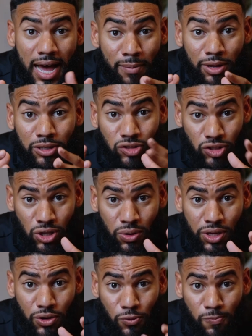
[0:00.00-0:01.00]
I'm going to show
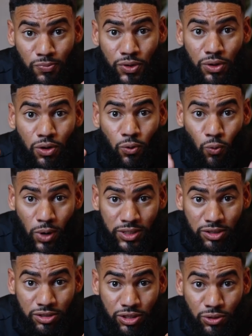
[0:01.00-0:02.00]
you what
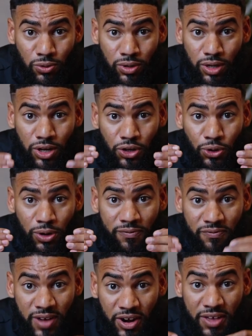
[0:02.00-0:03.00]
to do your
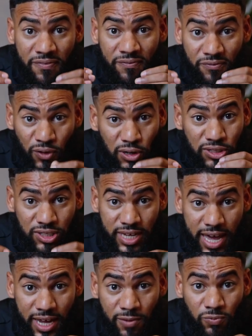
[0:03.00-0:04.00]
very first
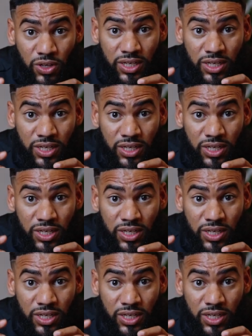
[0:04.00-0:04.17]
day